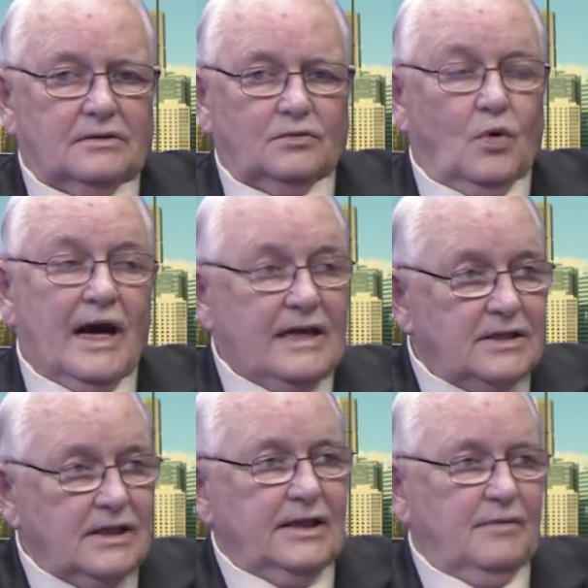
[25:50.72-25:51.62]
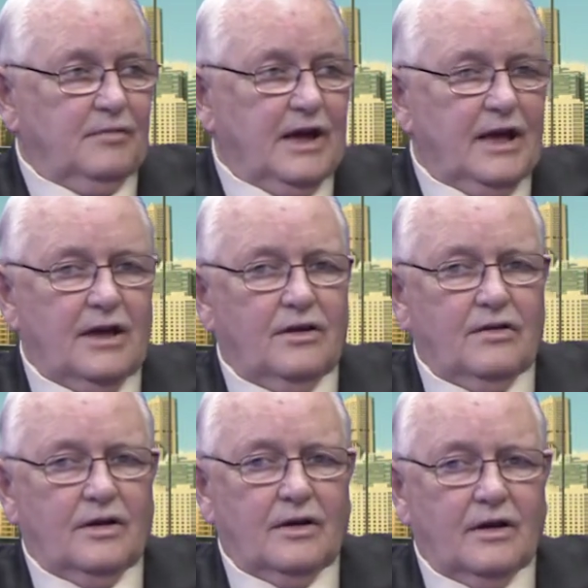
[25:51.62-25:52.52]
wisely by
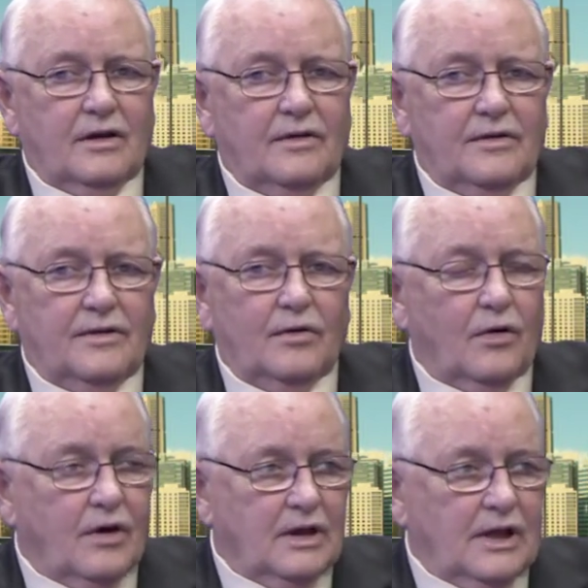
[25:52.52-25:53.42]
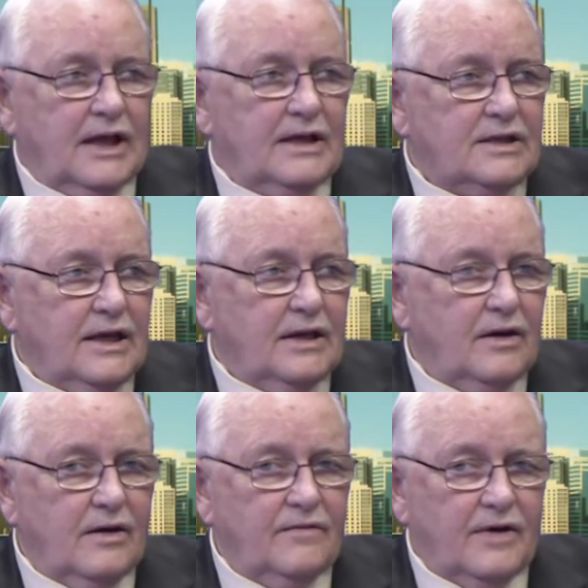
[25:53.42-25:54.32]
uh, the Oregon Lions
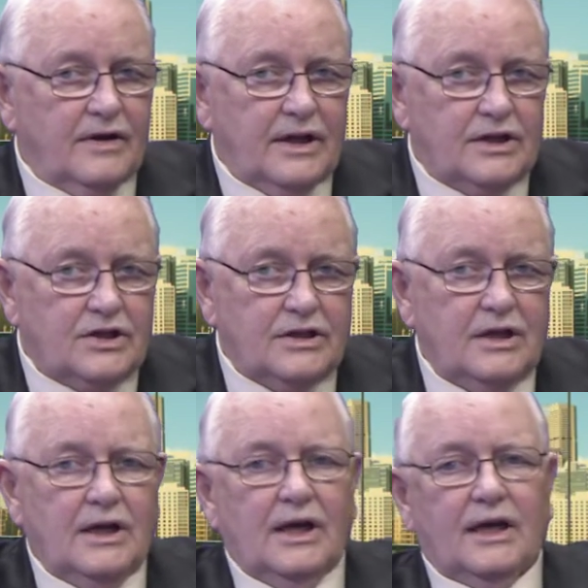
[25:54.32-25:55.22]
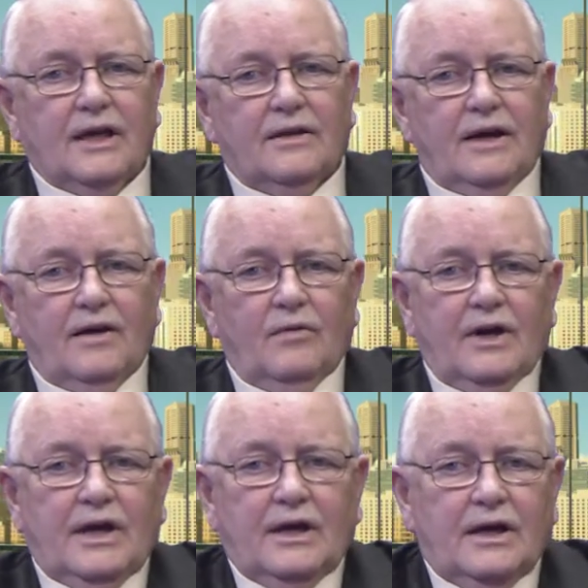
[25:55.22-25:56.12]
Centenarian Foundation. And that
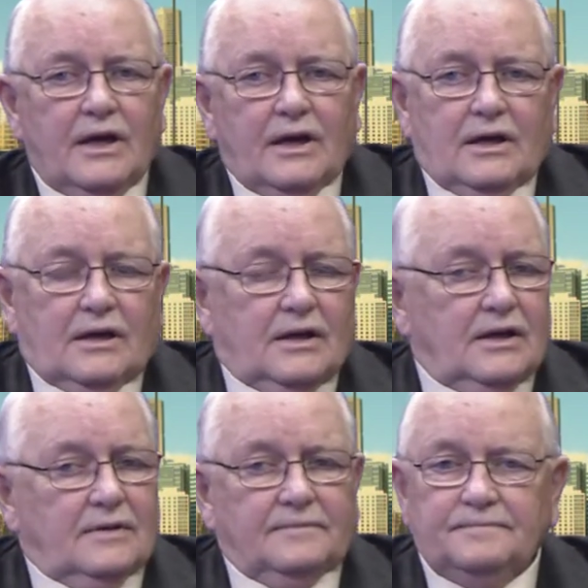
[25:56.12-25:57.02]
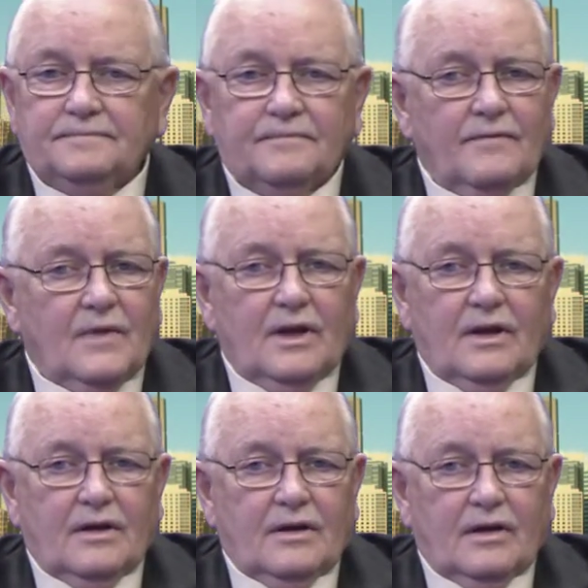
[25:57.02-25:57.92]
way um,
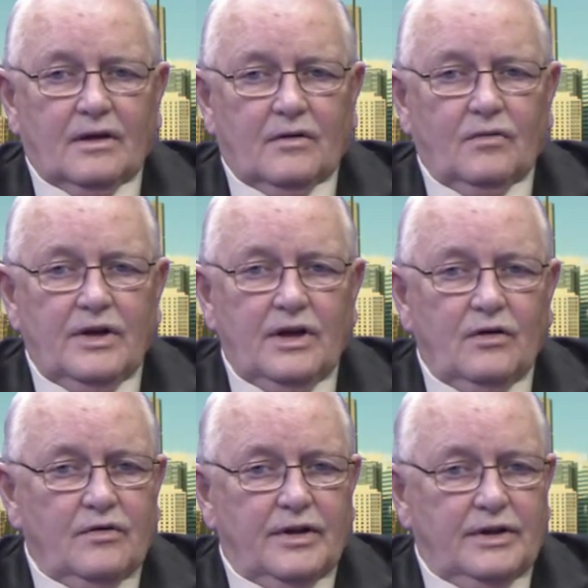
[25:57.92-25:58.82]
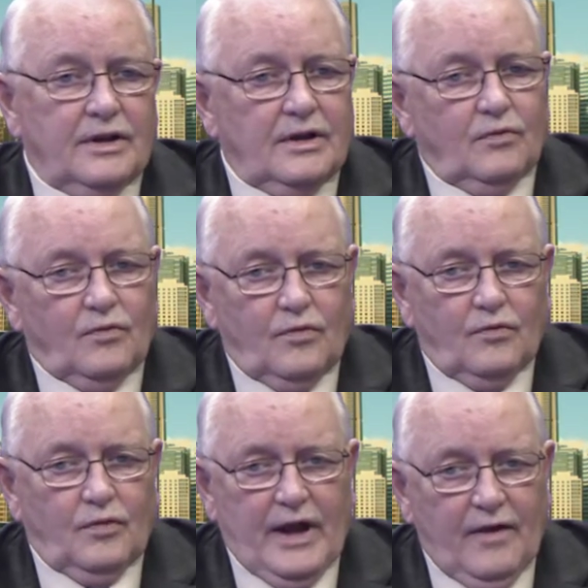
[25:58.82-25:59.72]
uh, we know that
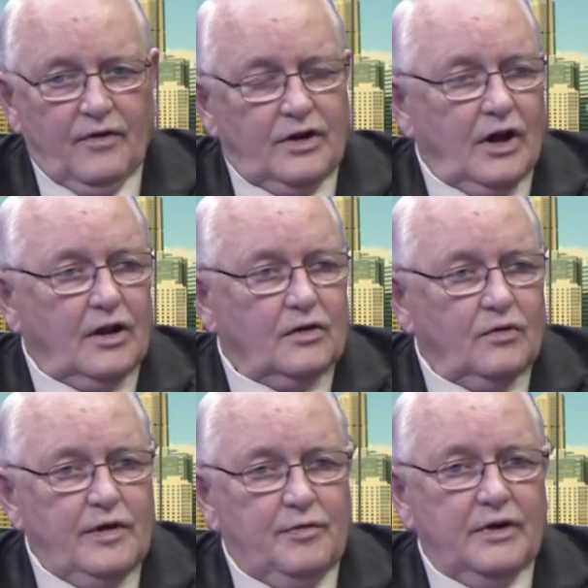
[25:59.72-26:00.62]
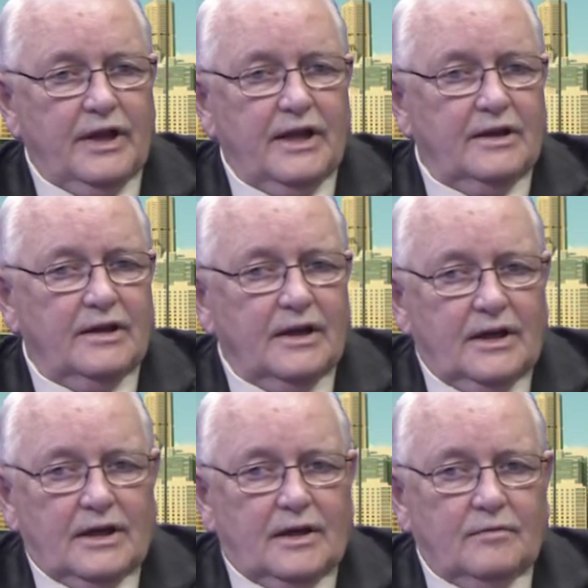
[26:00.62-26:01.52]
every dollar we put in
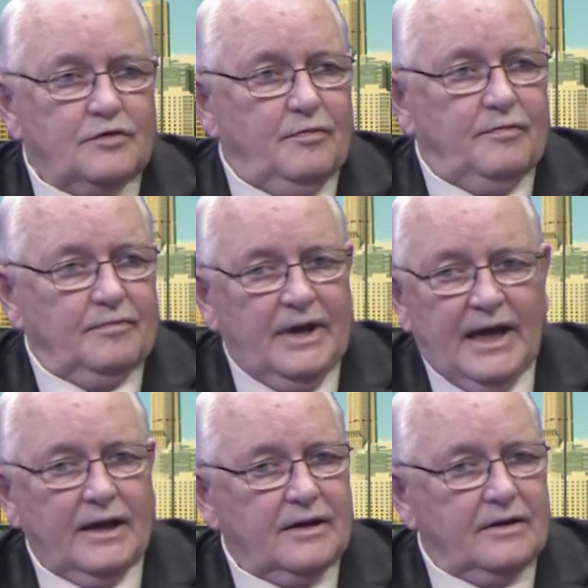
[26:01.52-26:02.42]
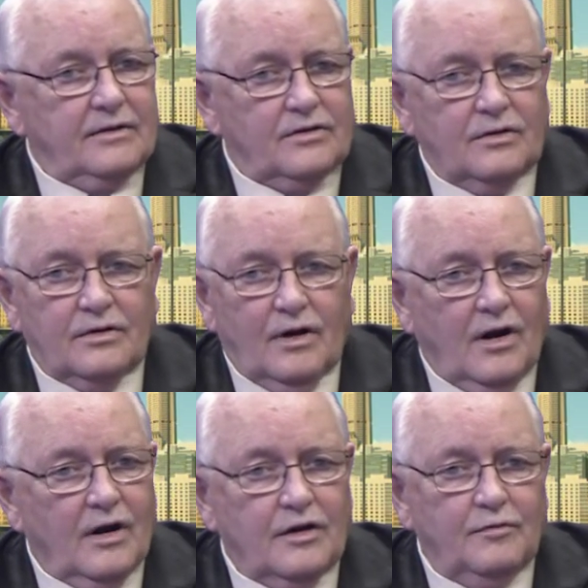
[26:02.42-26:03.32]
comes back to
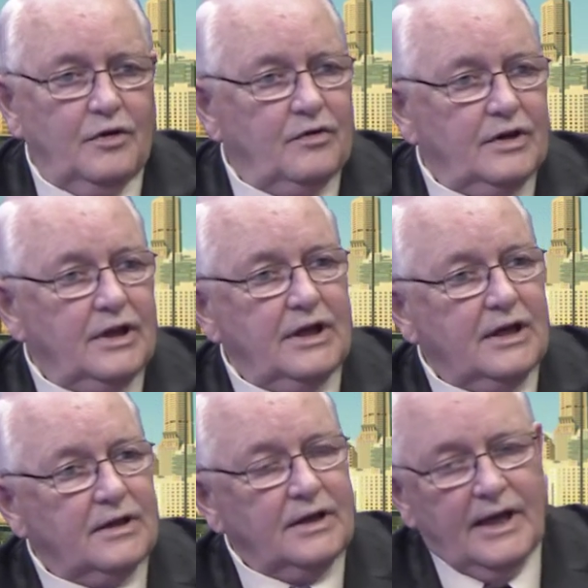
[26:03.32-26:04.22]
our community uh,